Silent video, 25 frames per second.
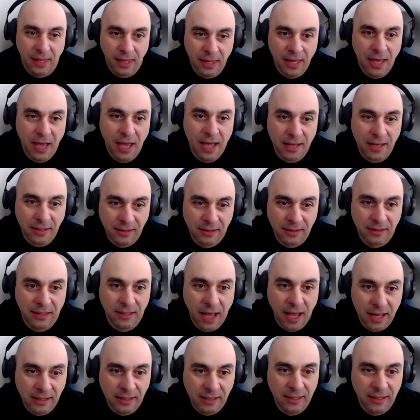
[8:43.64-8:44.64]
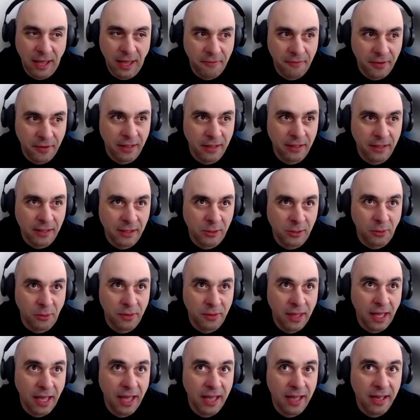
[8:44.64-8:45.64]
Yes, definitely. So
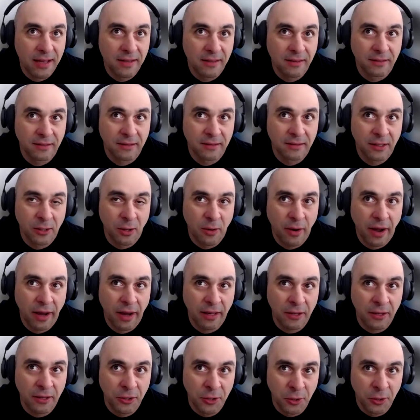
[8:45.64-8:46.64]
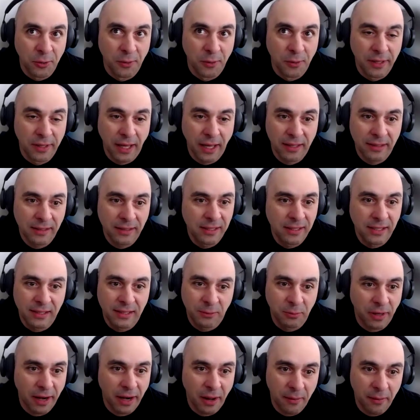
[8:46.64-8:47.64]
then, I knew that this
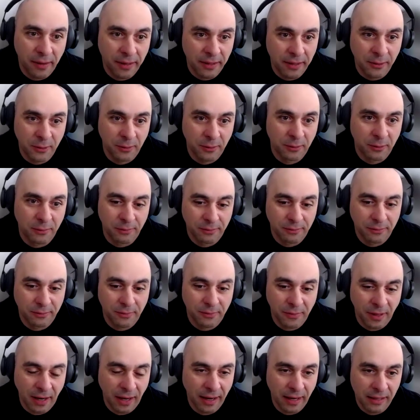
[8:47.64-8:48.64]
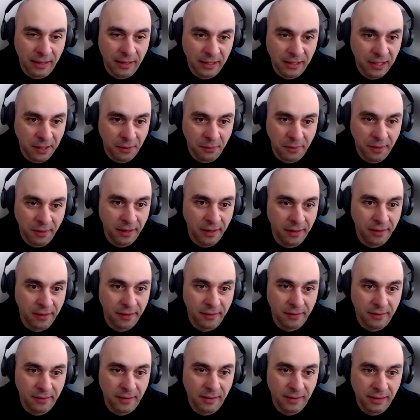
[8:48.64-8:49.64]
is what I want to do, right? As a career.